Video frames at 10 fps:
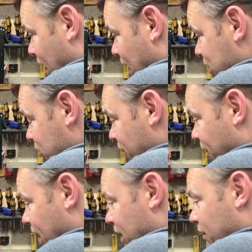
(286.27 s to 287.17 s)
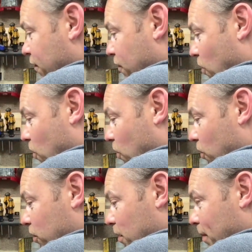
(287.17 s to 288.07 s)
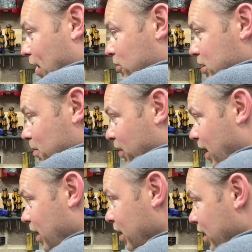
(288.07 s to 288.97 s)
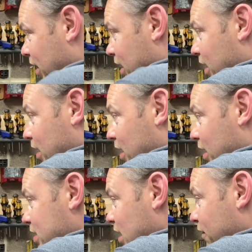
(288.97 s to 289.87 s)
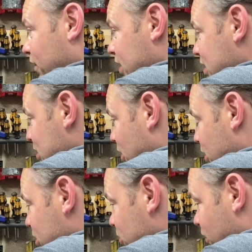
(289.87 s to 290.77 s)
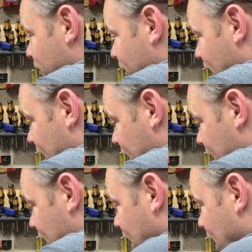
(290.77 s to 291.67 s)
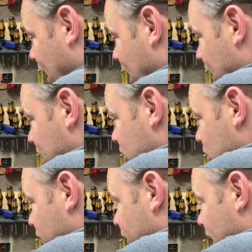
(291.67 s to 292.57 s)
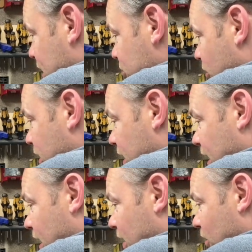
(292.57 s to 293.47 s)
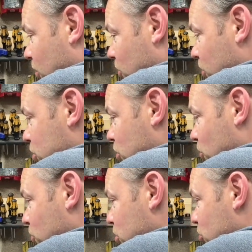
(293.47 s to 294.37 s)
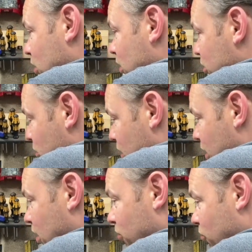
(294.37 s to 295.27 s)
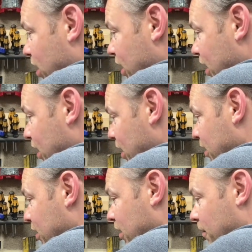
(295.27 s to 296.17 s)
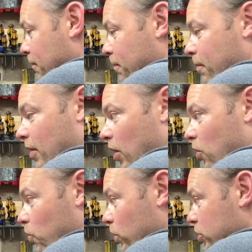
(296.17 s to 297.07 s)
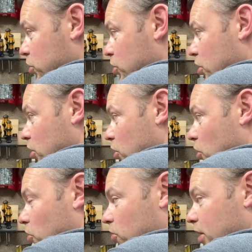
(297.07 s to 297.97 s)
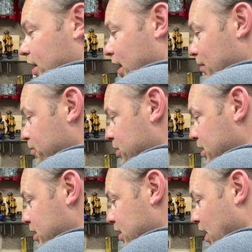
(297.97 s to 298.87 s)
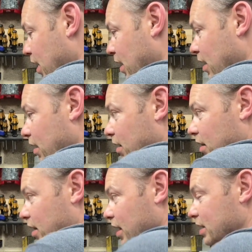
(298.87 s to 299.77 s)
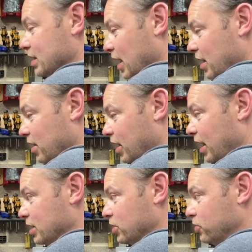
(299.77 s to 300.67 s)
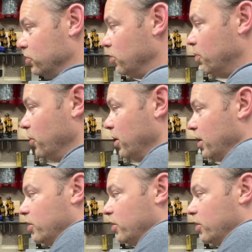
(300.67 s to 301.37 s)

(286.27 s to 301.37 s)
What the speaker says: extra fan for the power supply. The ZVS has got its own fan, and two fans running here which go straight to the radiator. which not only keeps the inside of the case cool, but the